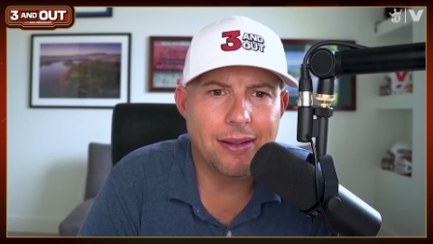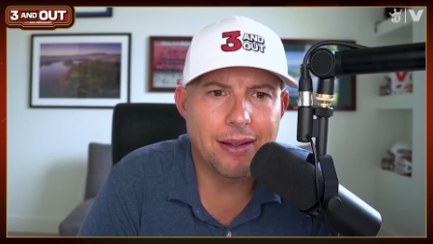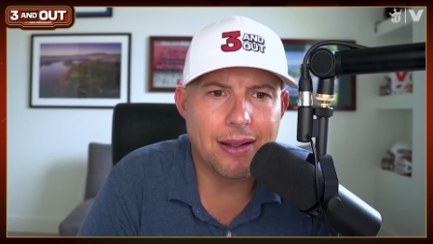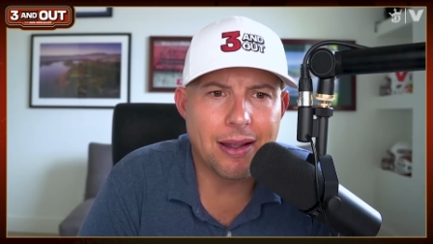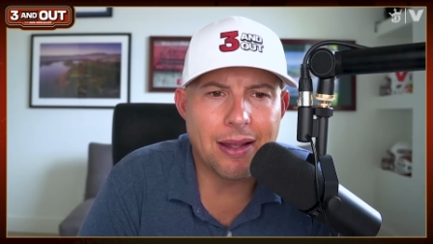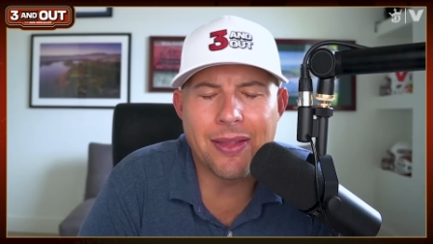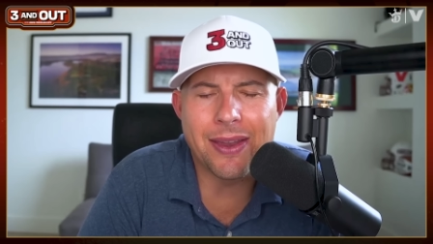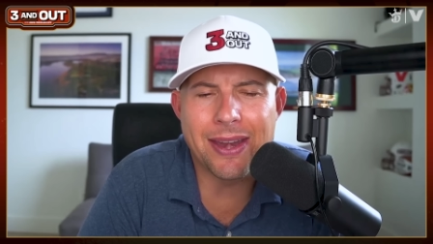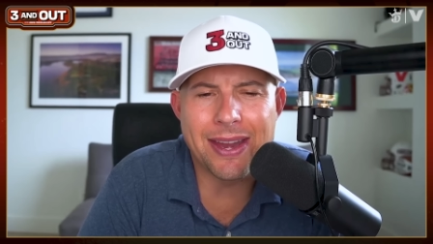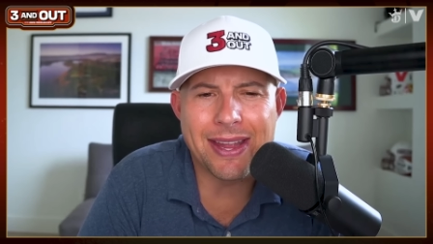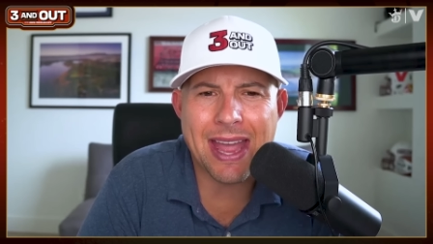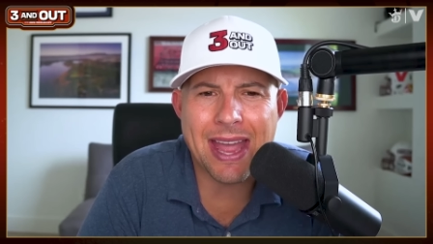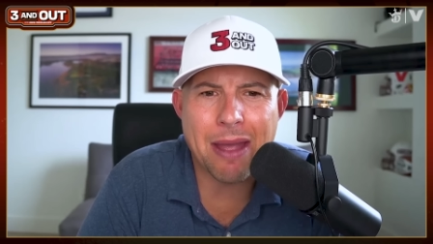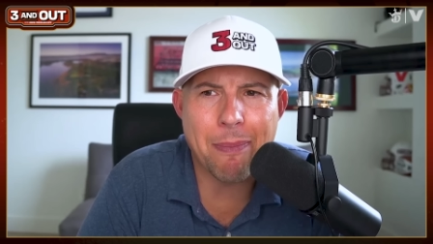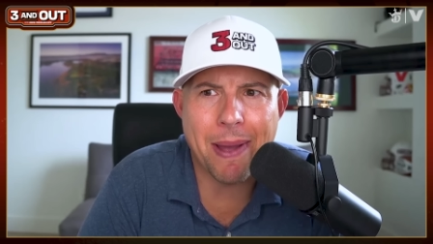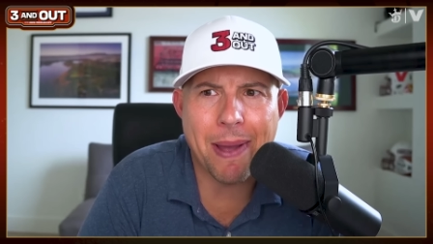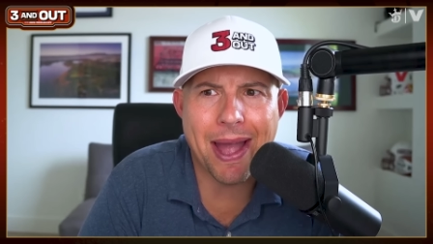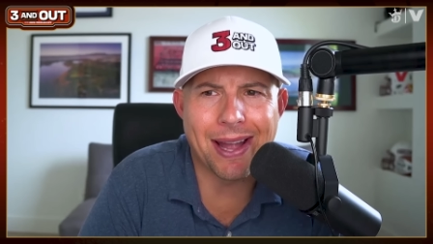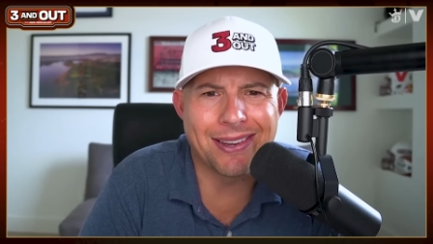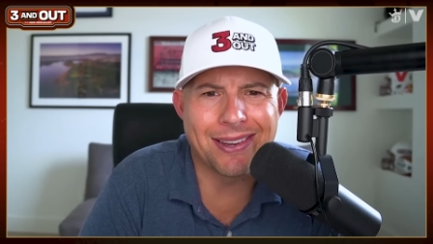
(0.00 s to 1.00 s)
And then he came
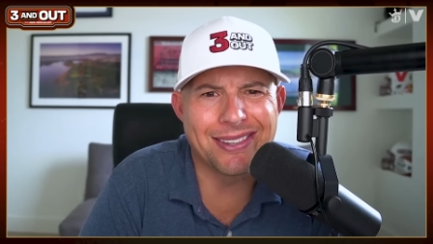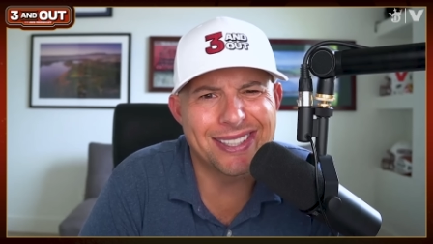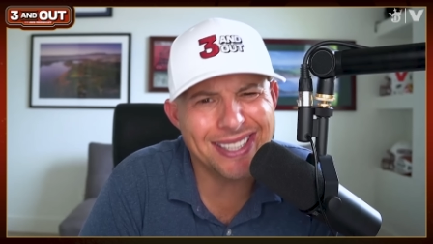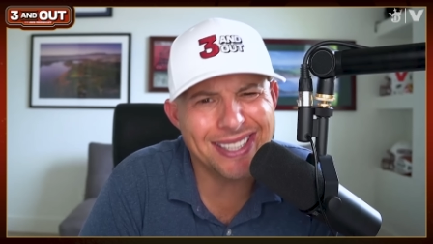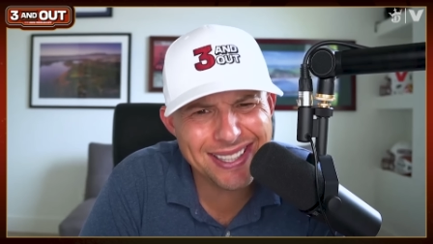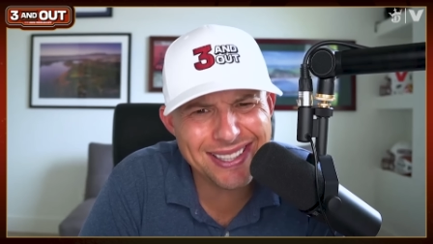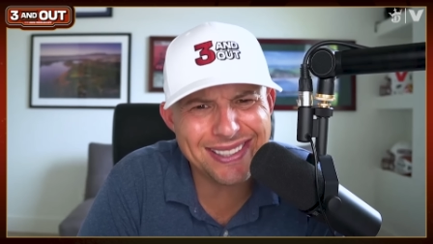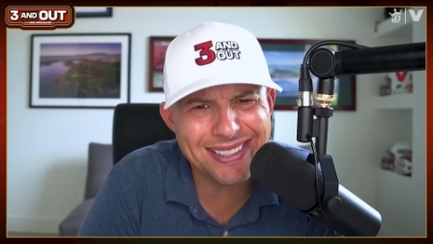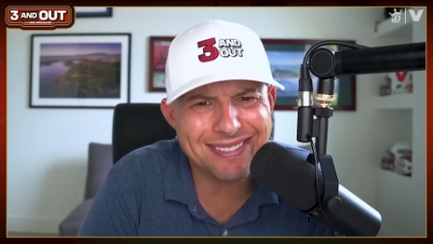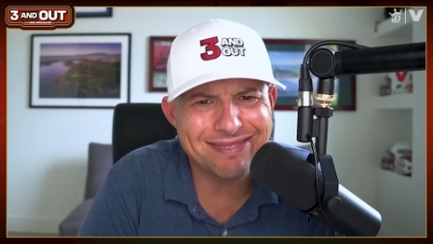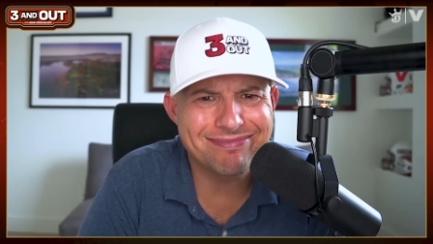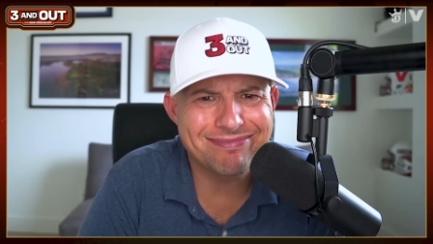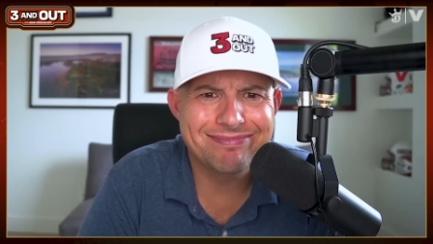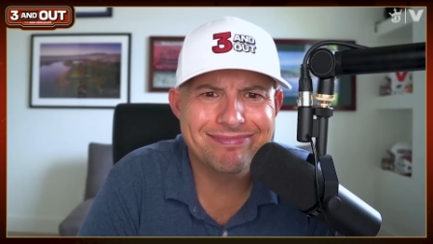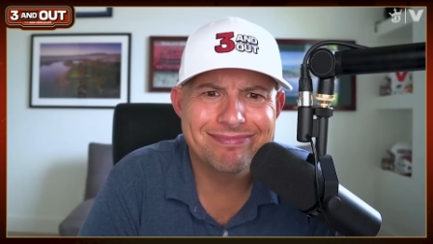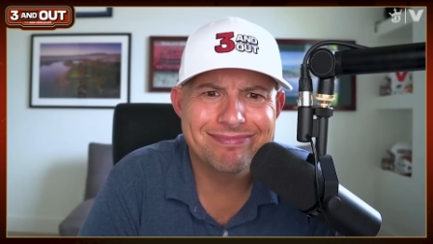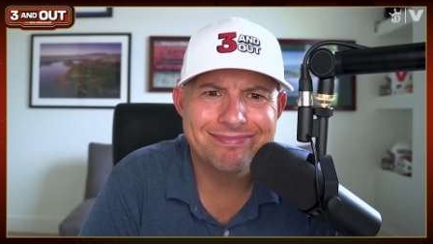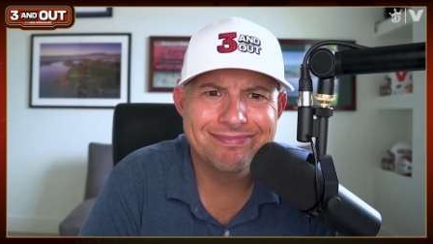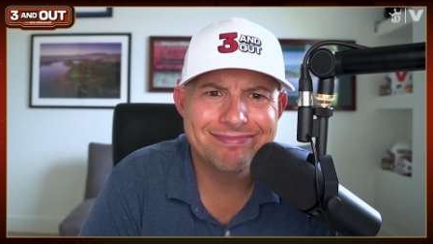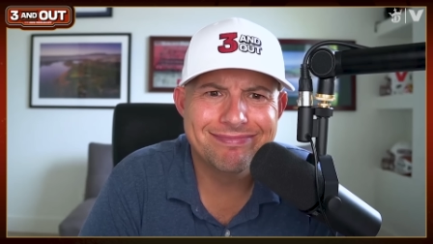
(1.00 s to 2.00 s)
back and like, yeah,
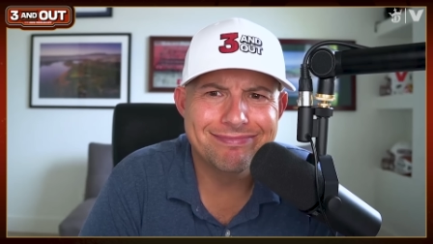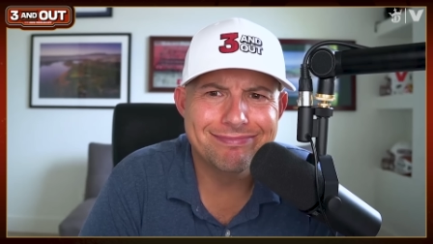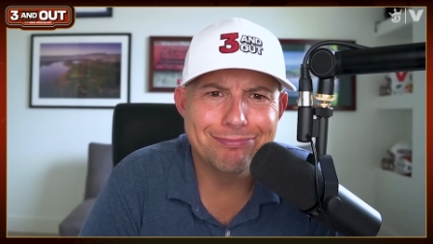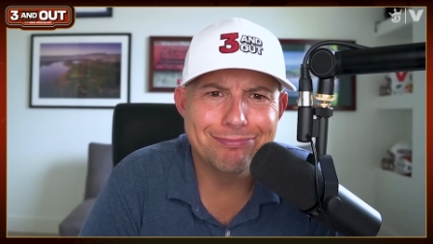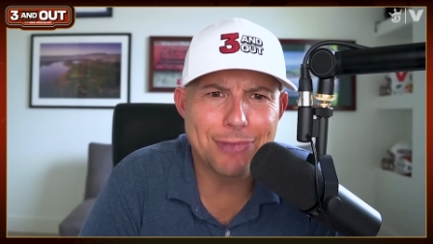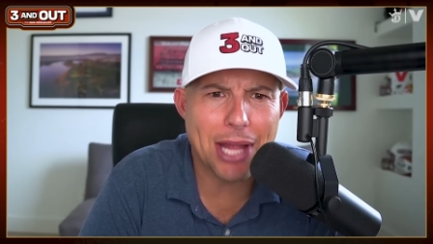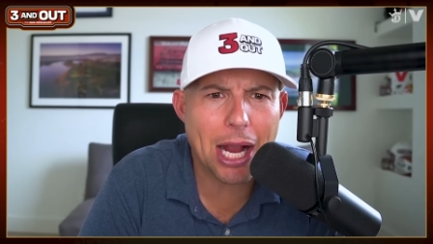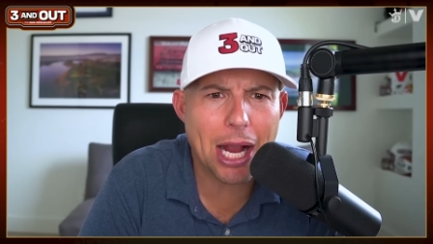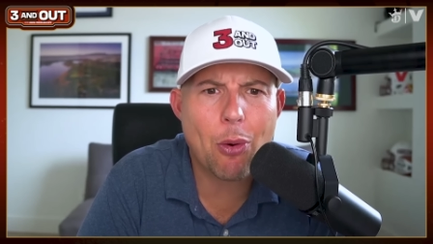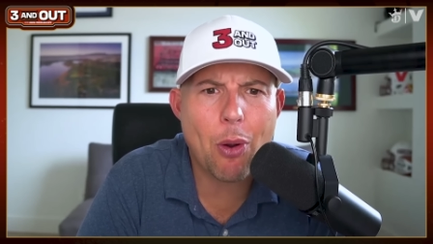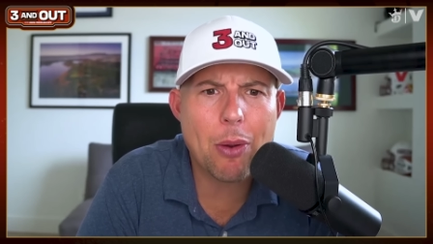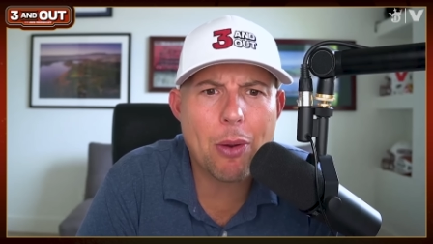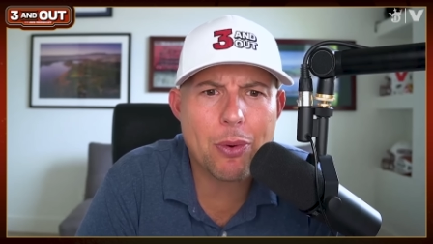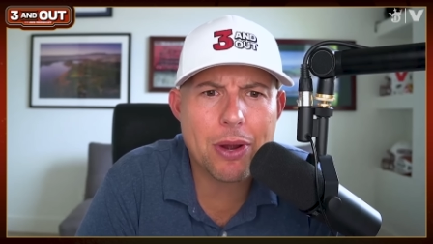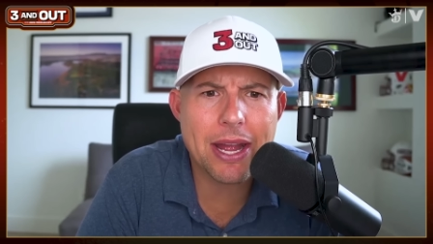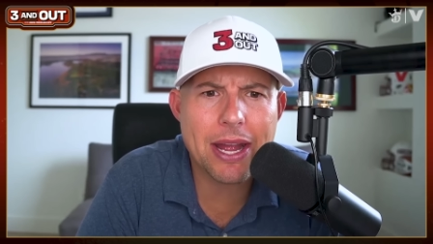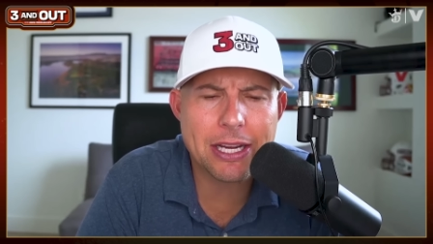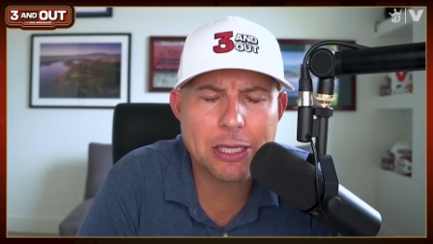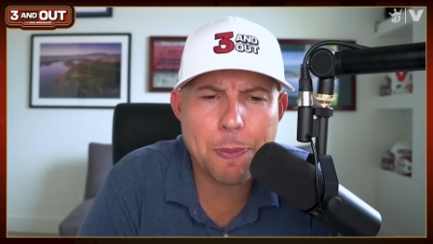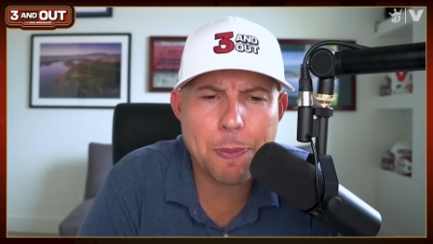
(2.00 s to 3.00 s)
not quite what
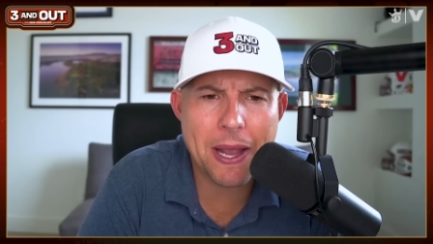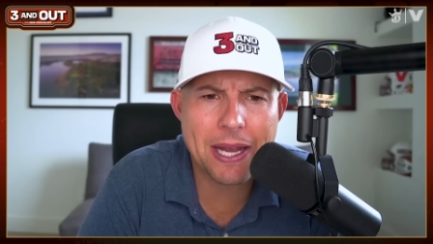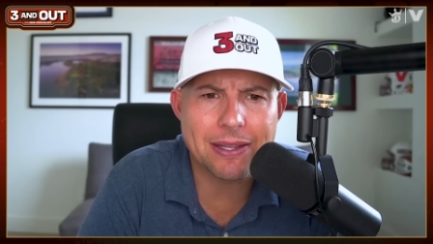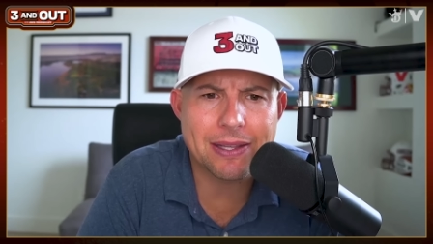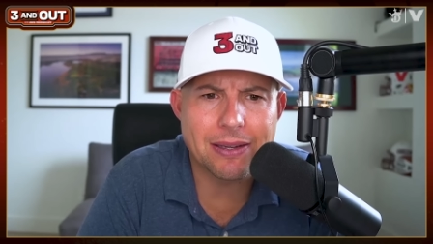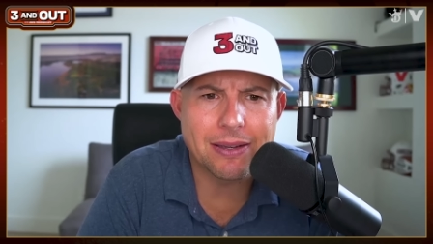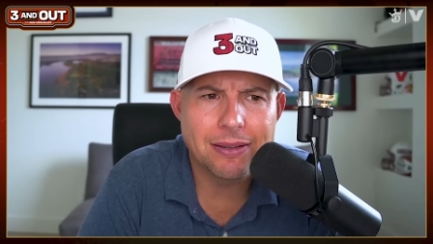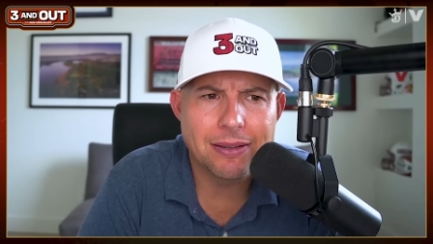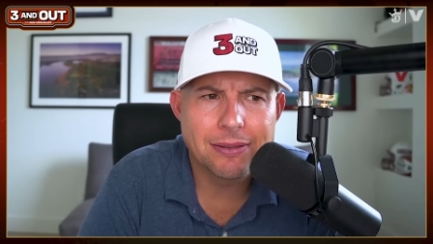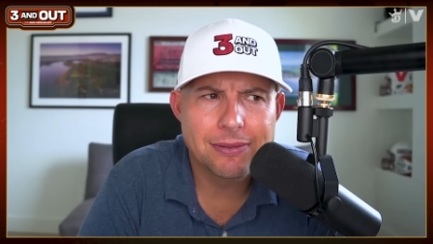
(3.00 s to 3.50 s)
I expected.